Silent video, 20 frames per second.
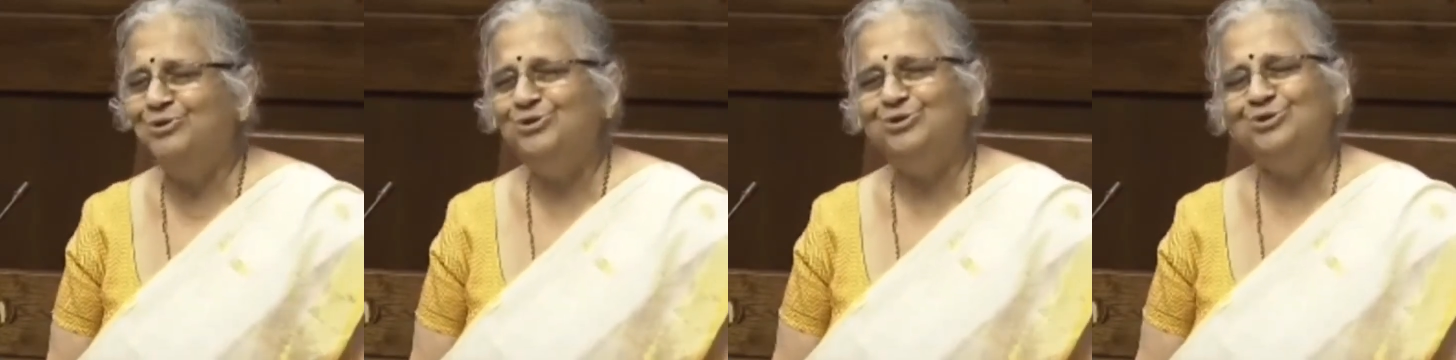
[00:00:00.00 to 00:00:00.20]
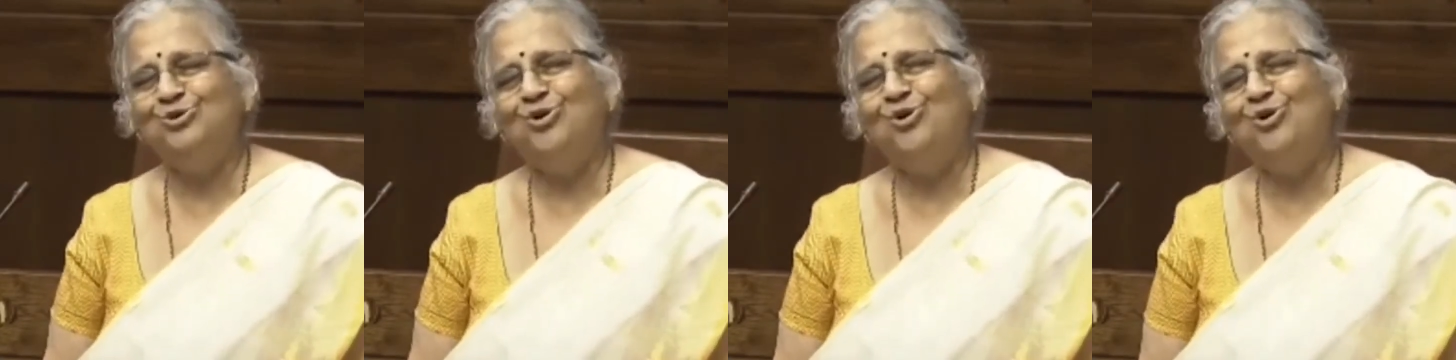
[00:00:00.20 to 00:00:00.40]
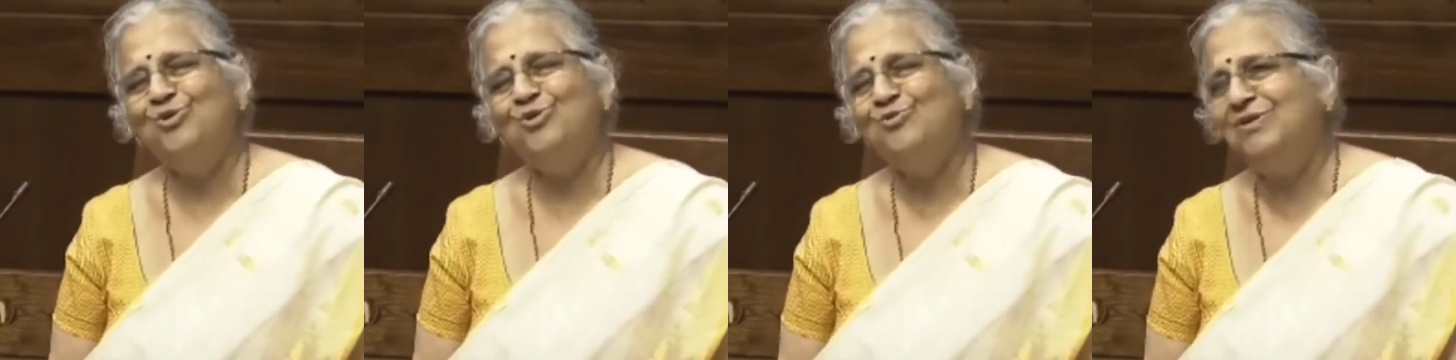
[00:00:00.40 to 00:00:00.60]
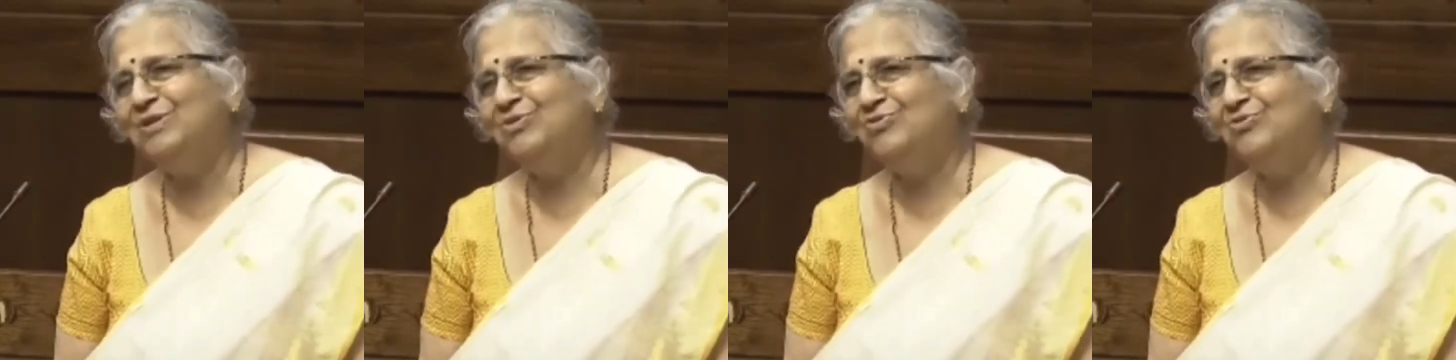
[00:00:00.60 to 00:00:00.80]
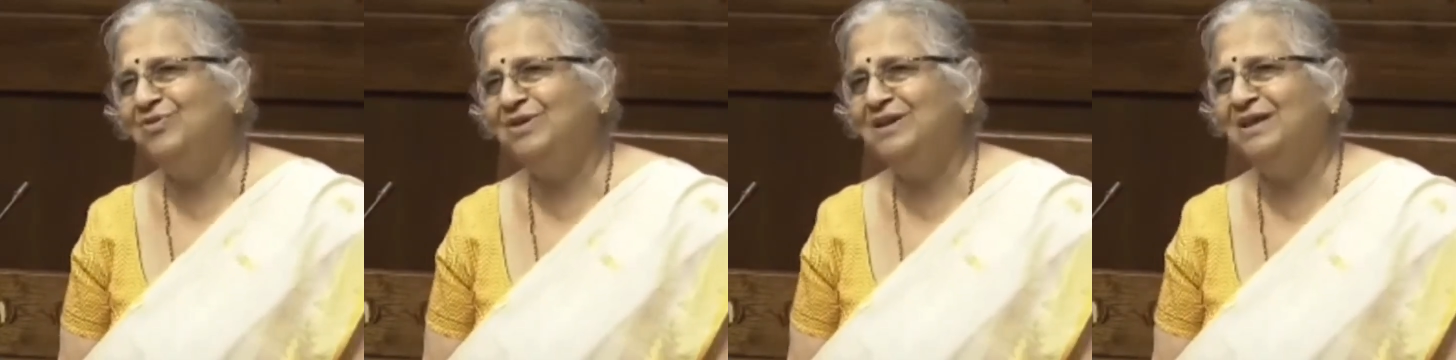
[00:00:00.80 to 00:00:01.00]
I used to
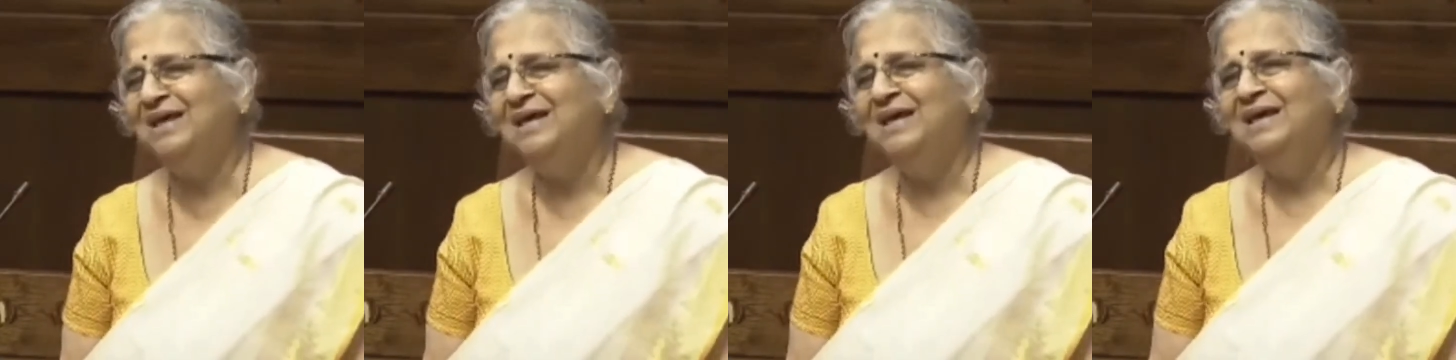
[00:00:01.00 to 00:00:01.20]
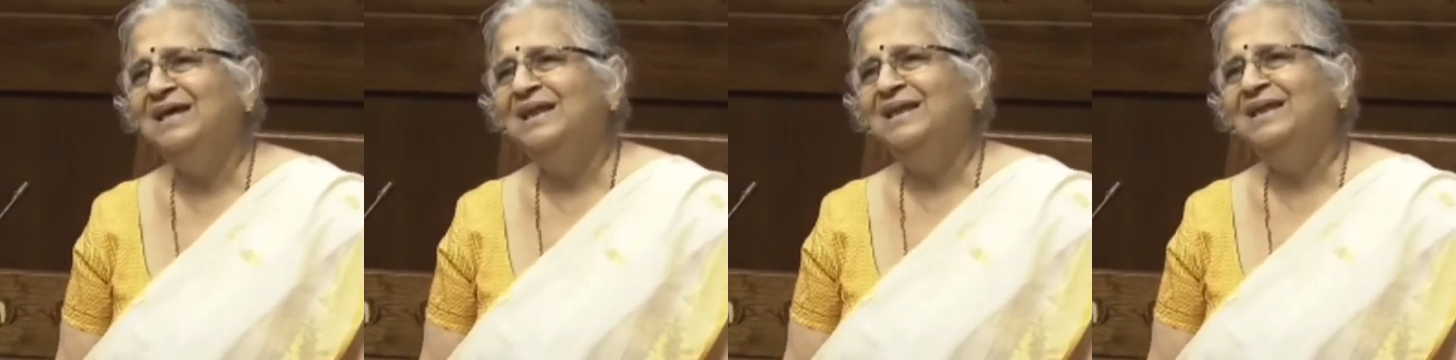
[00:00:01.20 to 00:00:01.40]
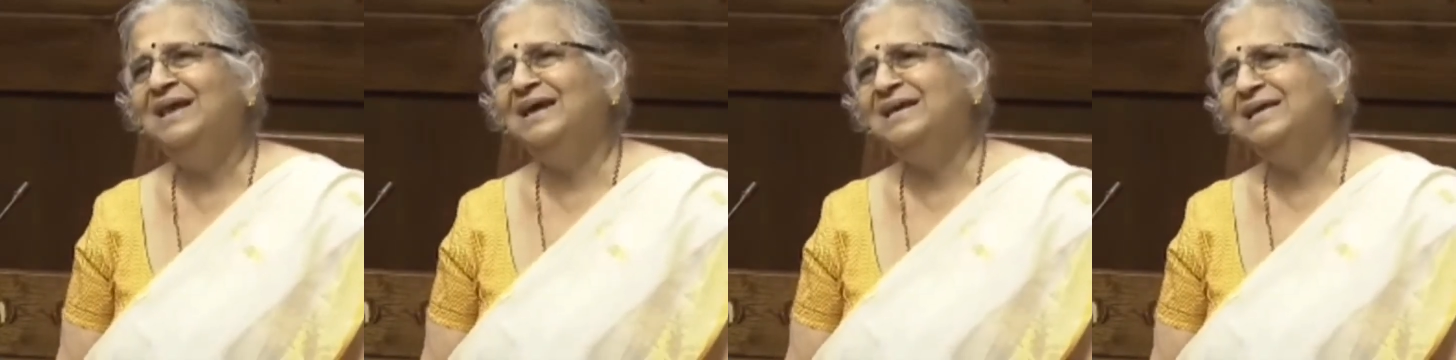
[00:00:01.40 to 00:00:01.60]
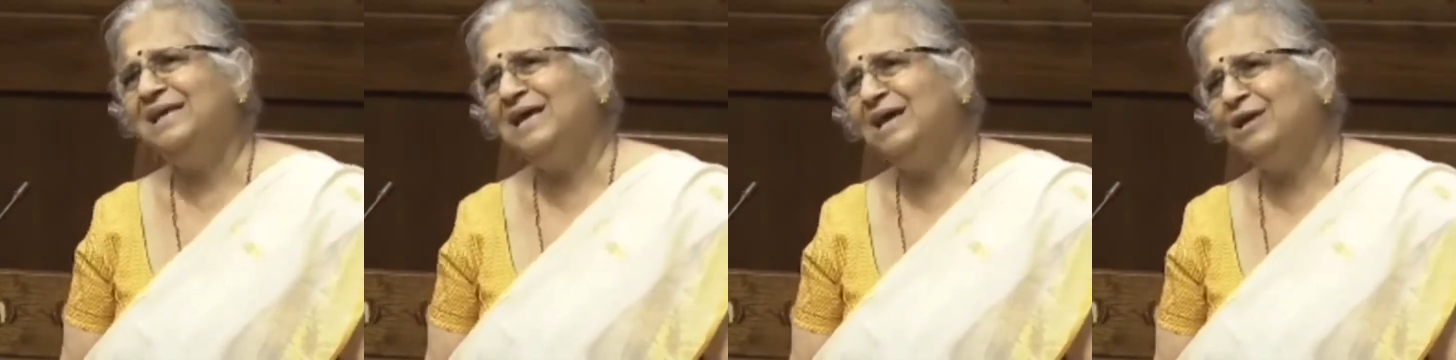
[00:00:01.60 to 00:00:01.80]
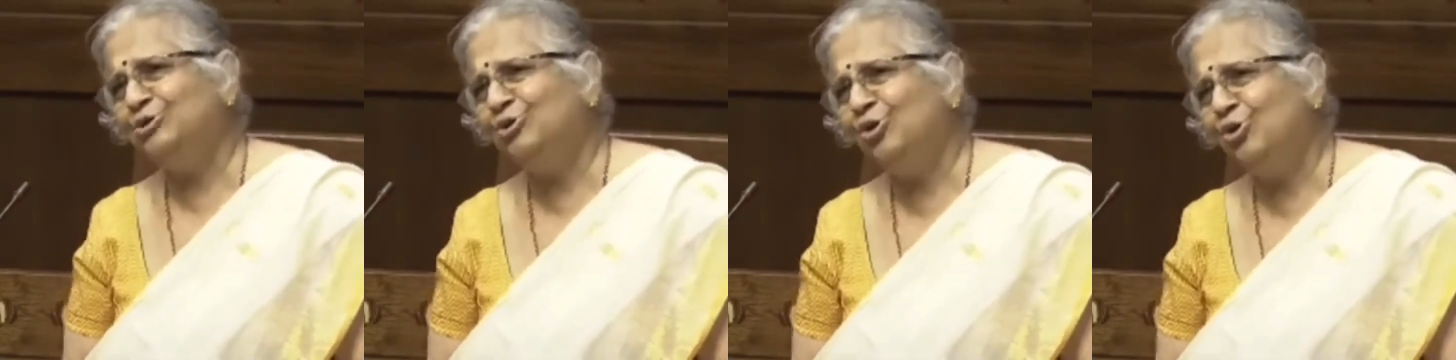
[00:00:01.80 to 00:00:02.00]
always feel
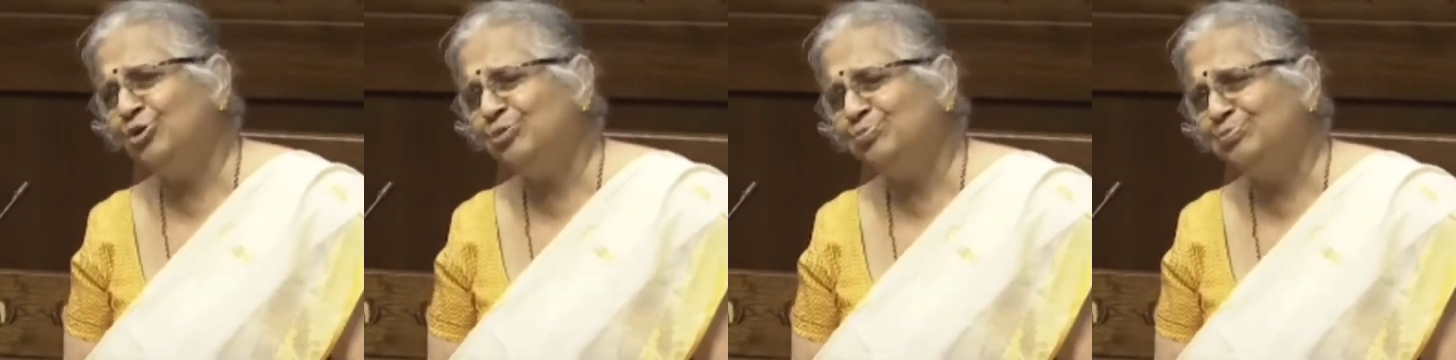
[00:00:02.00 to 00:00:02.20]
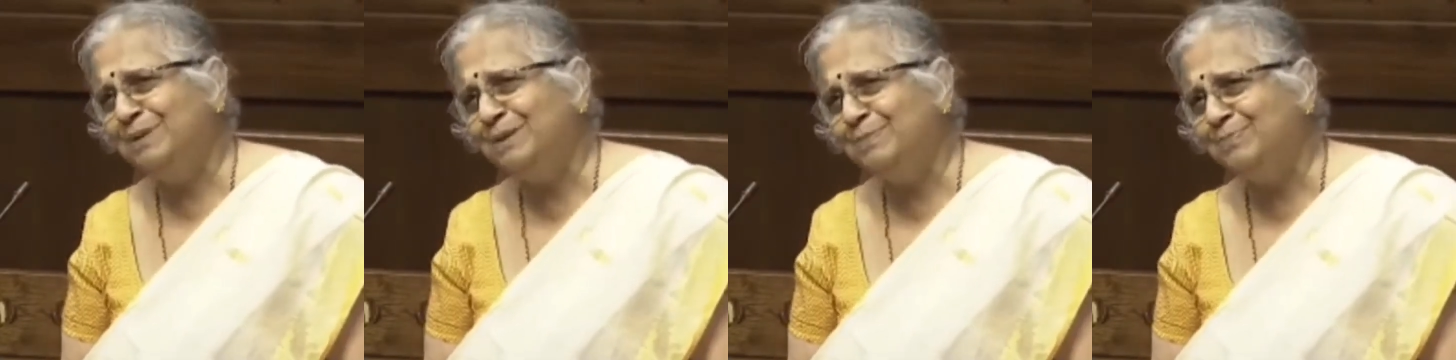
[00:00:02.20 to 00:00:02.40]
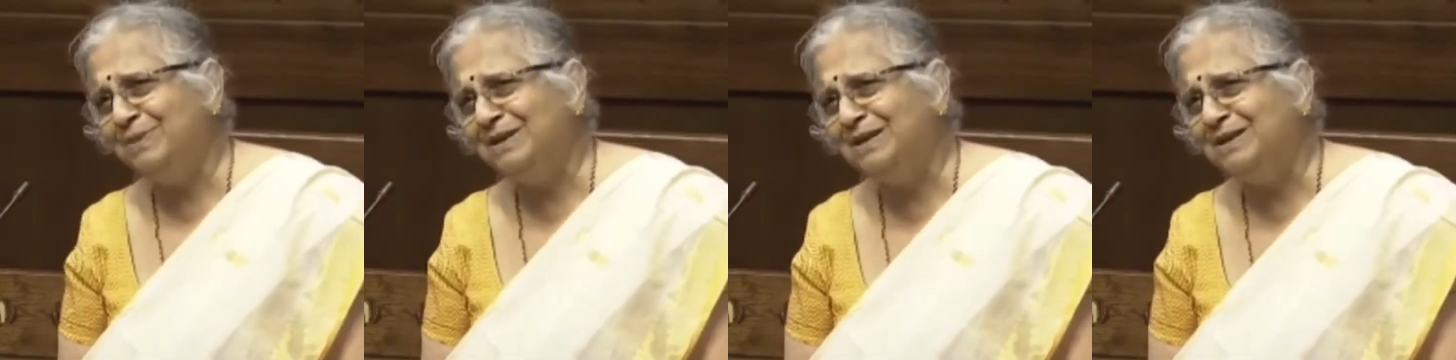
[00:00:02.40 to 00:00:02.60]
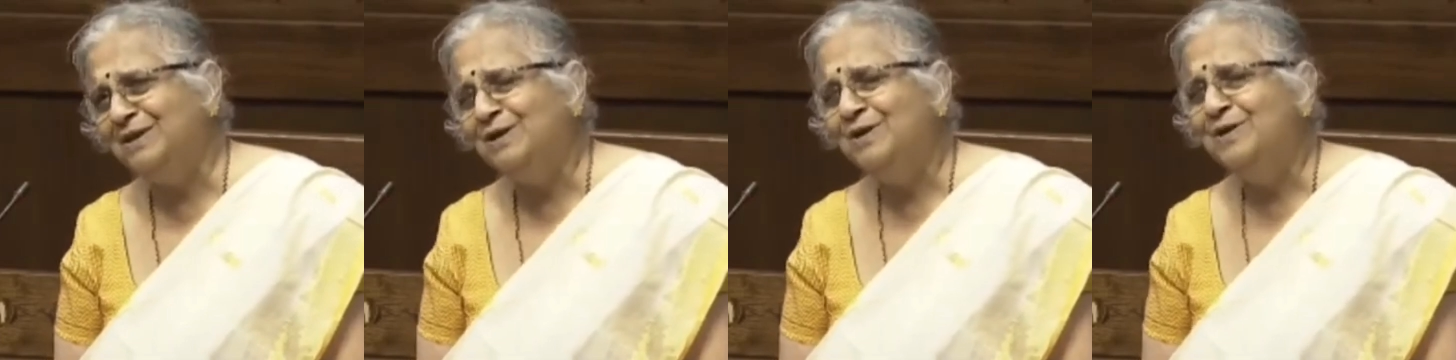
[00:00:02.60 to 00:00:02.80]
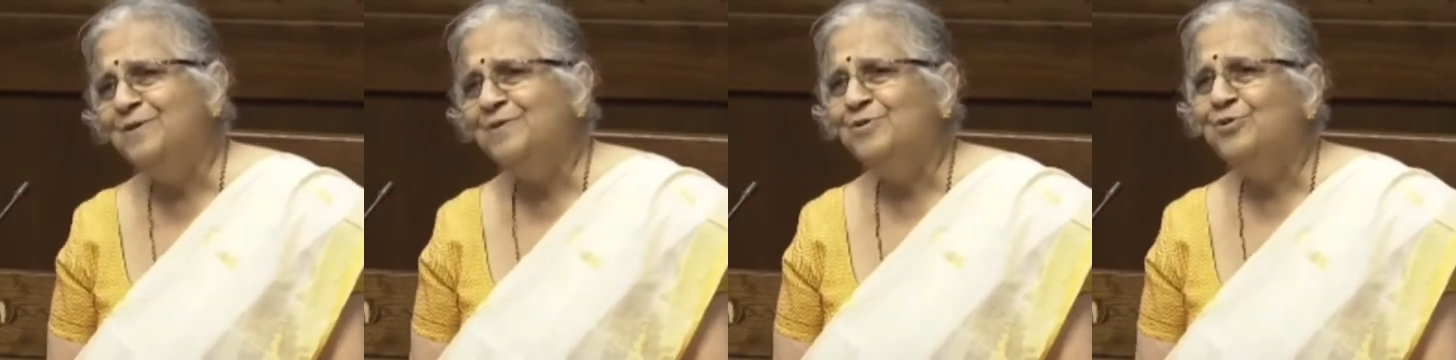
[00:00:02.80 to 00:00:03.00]
lucky are those
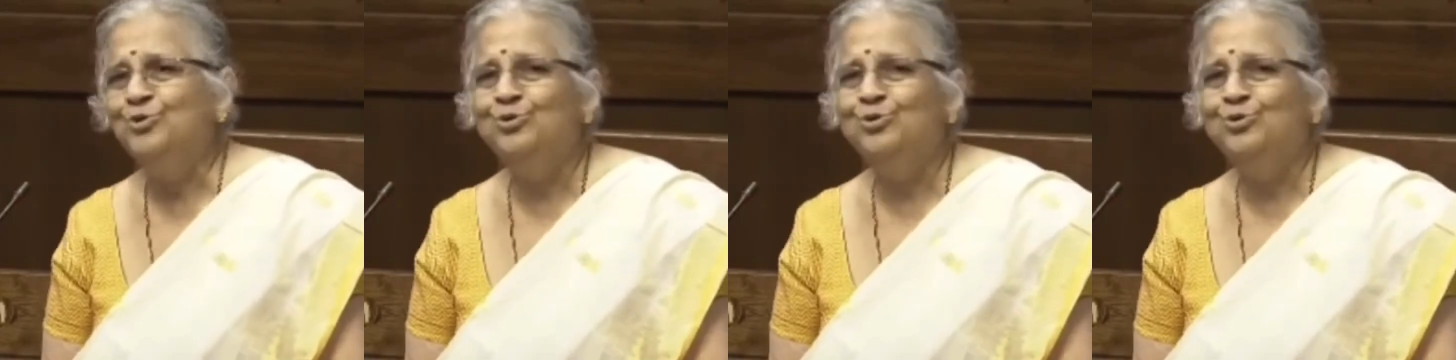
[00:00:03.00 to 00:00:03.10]
people